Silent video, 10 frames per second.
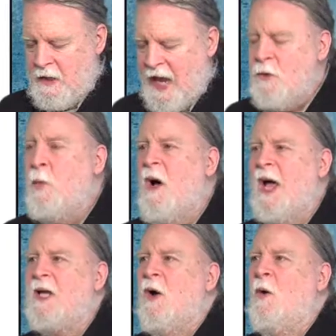And
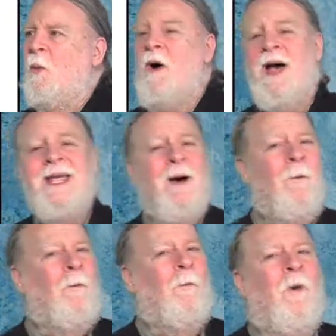why? Why?
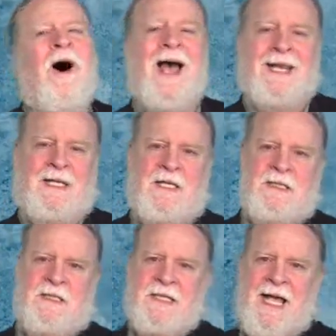Why
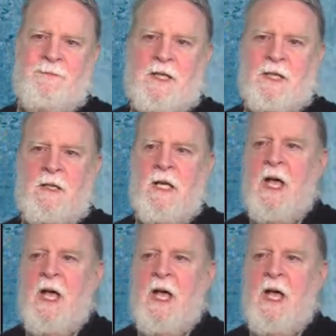is this happening?